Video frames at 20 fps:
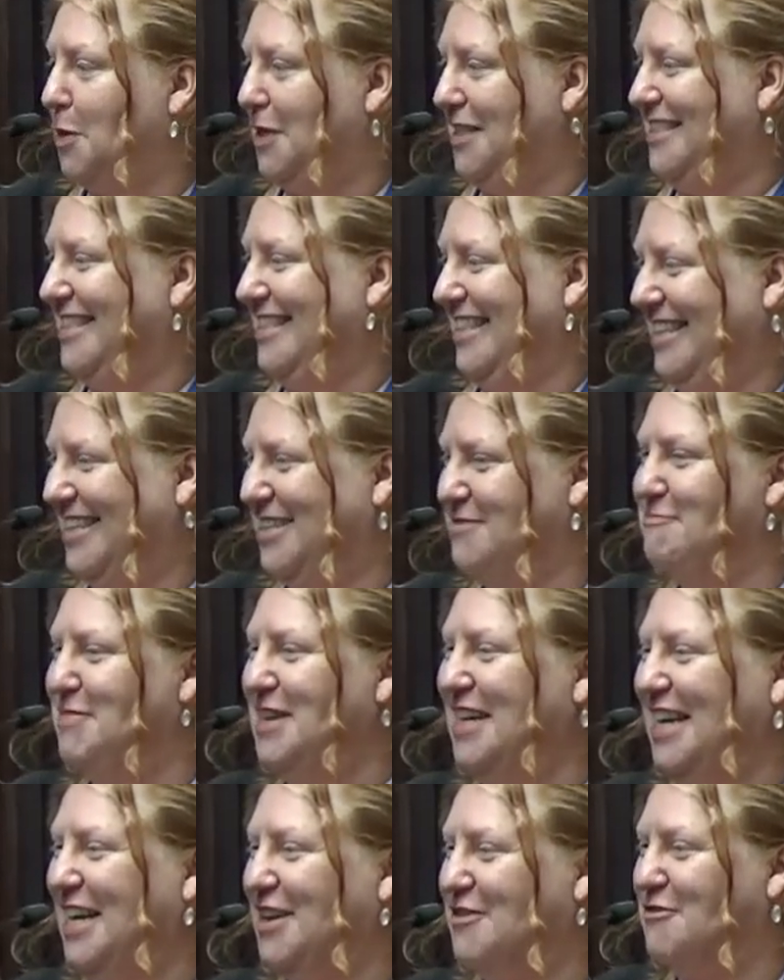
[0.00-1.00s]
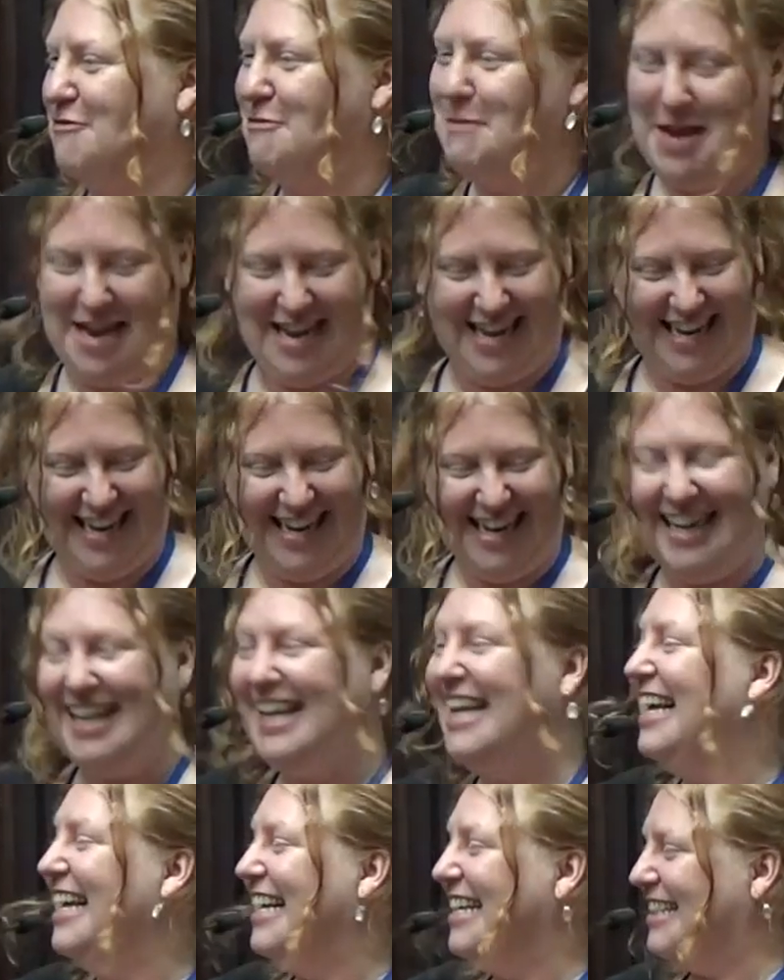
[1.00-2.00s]
peoples there, believe me.
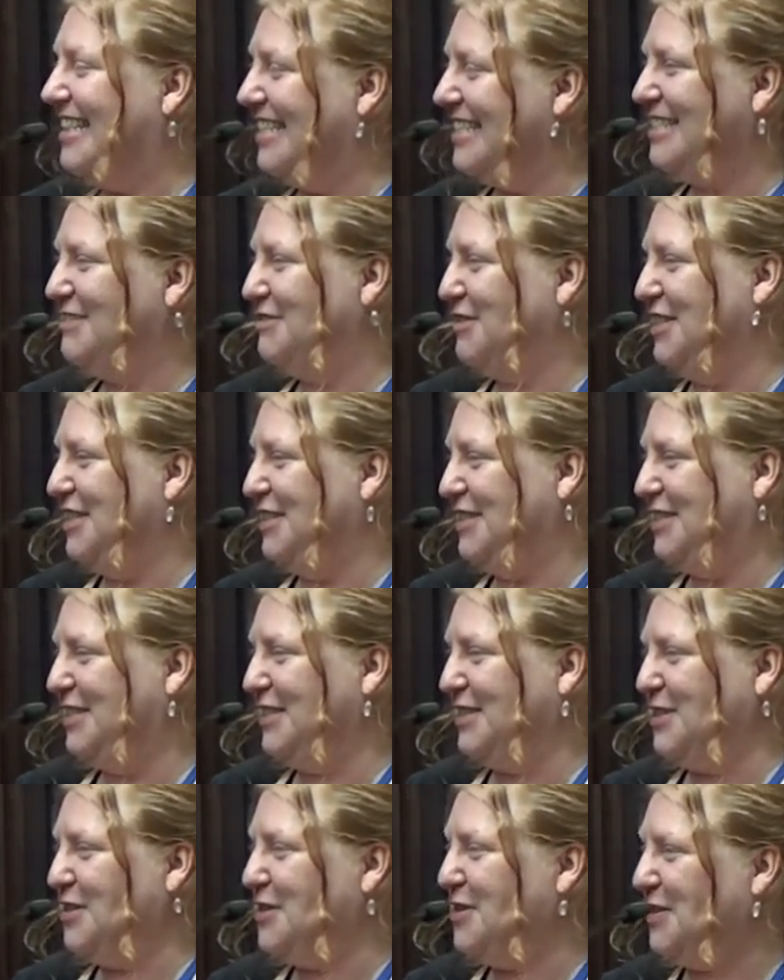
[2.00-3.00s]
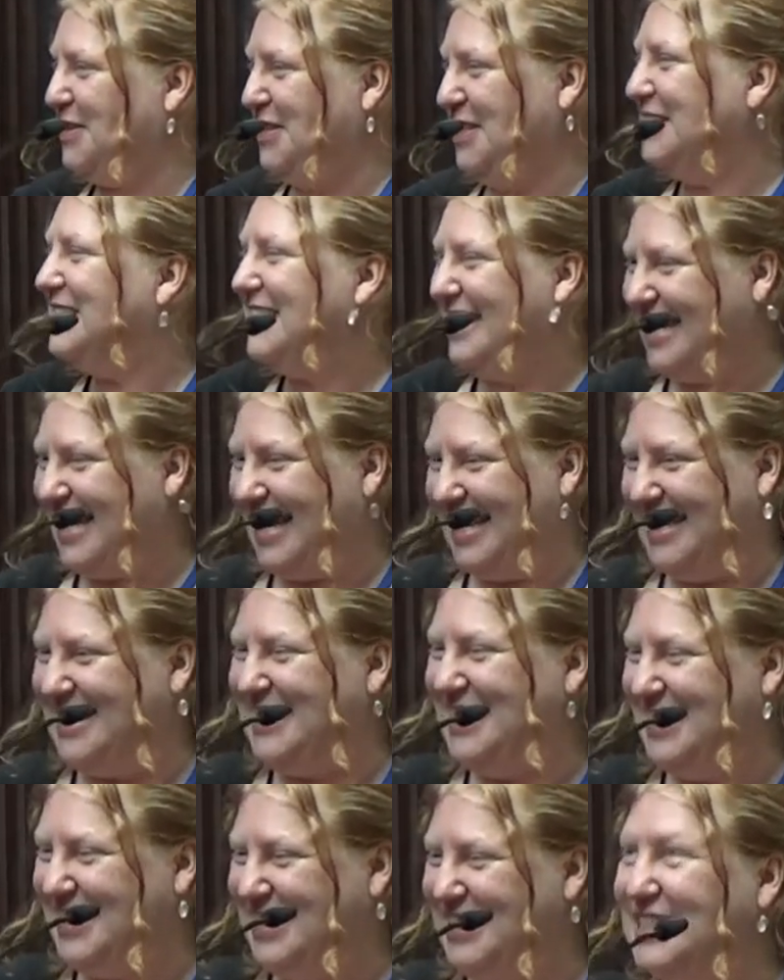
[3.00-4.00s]
This is, the
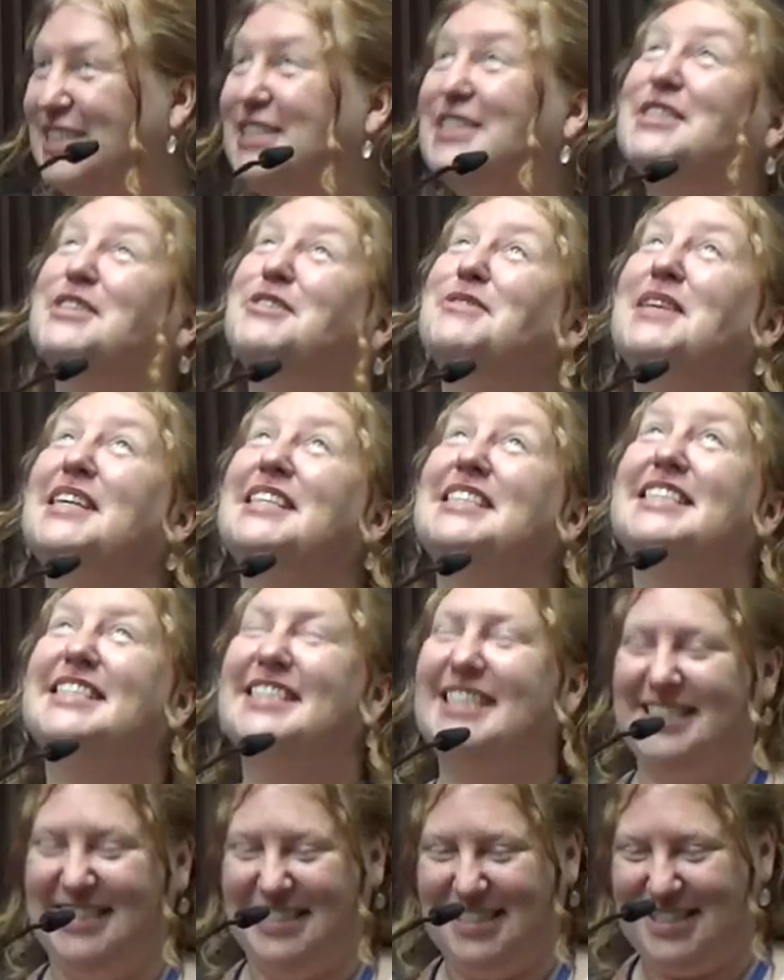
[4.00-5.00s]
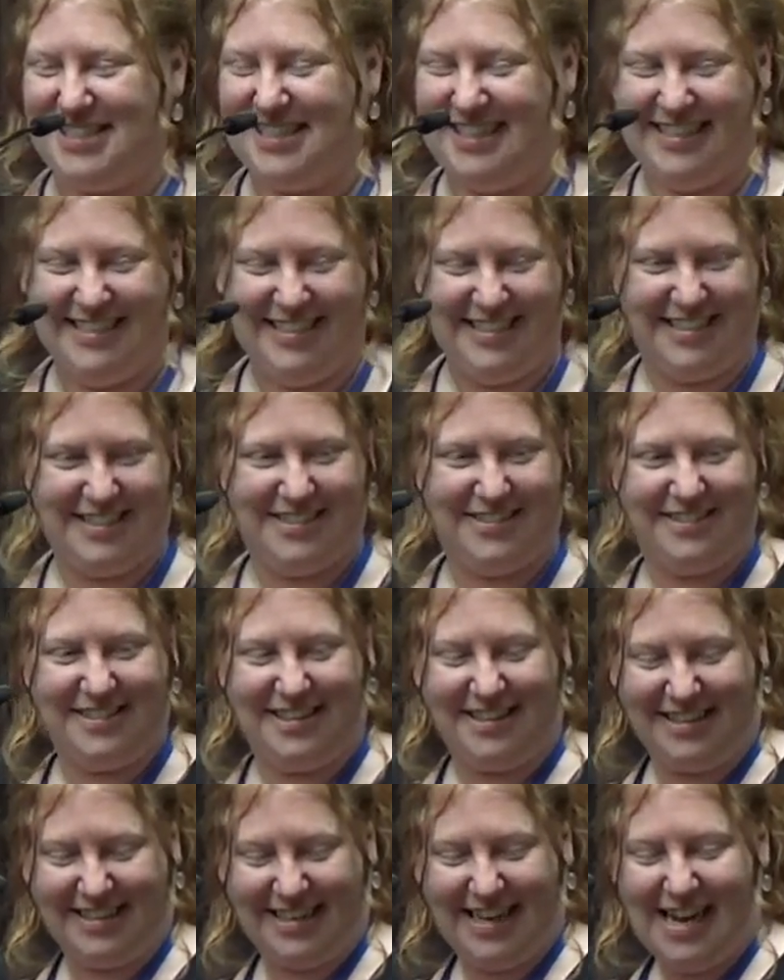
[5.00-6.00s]
light is not so well, the sun is shining too
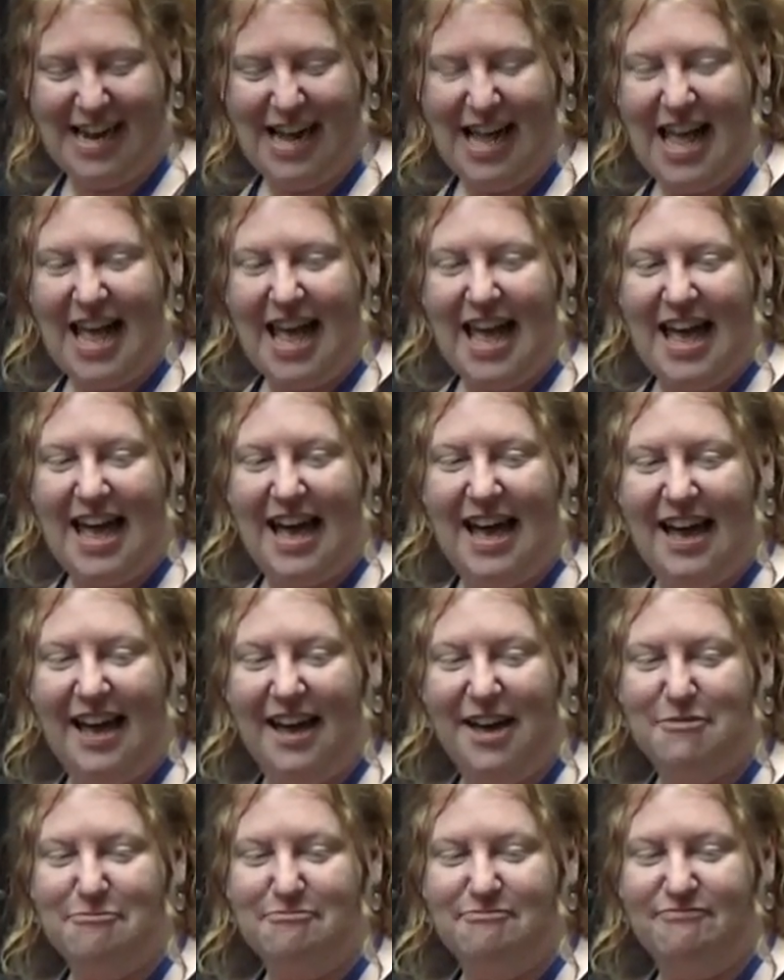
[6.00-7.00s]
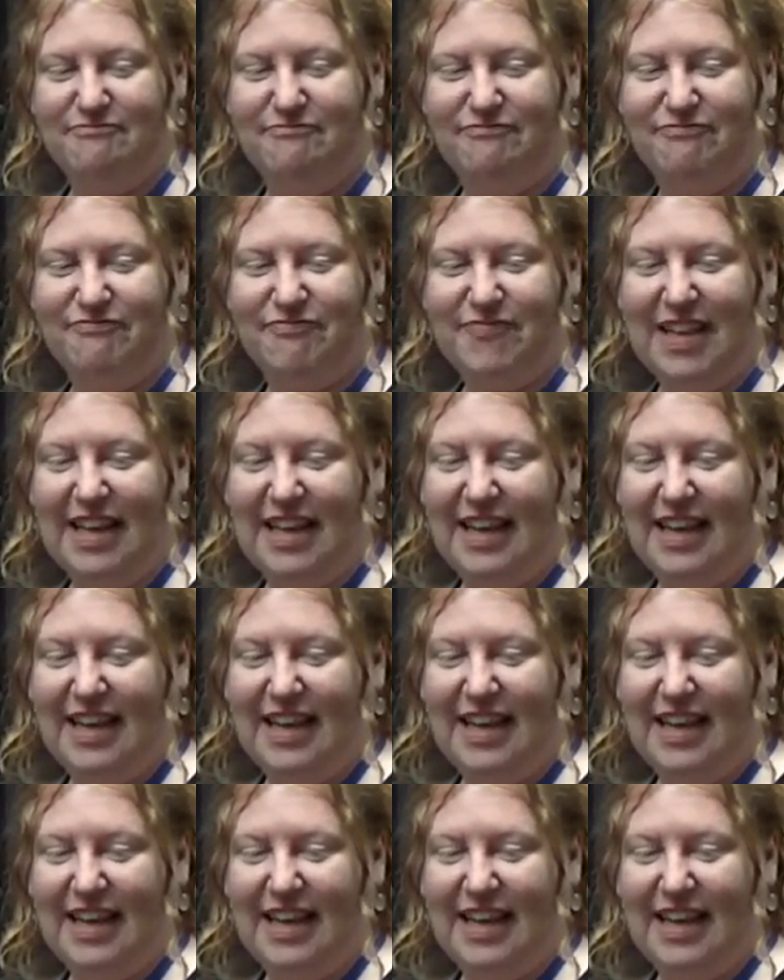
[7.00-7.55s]
hard.